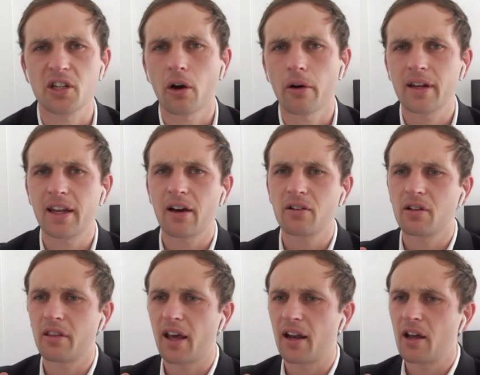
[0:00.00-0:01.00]
going down to
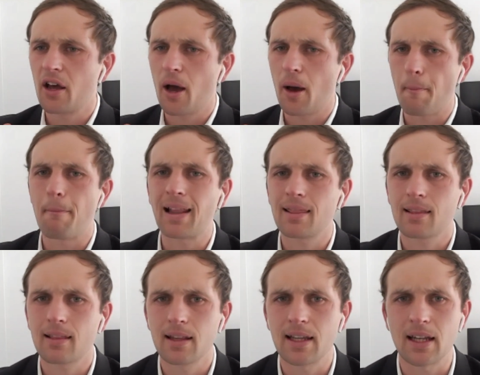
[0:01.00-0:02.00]
that
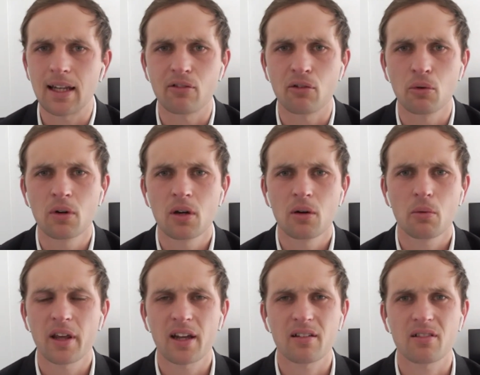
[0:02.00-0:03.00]
monthly level.
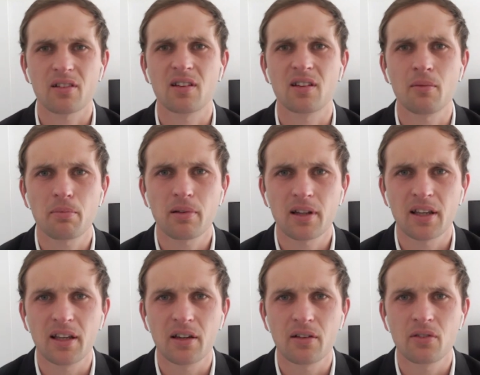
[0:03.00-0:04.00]
Well, that simply
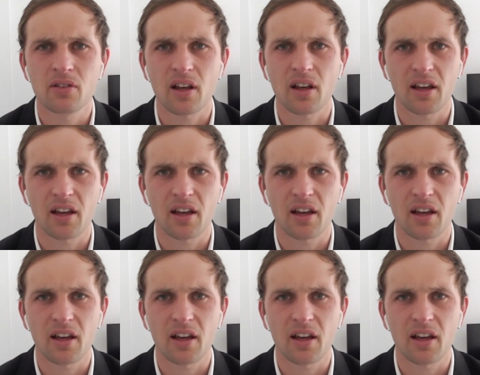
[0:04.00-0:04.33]
gives